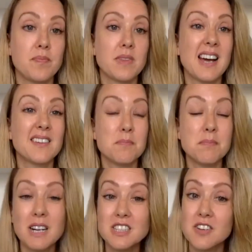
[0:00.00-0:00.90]
as
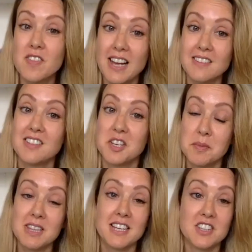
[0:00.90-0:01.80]
much of that
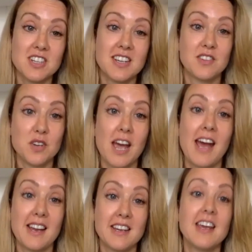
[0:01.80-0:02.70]
stimulation as you
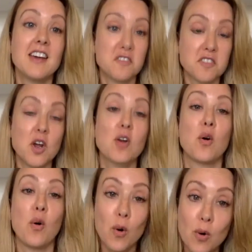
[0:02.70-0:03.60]
can, if not
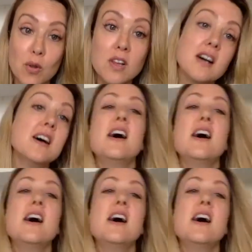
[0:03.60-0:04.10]
all,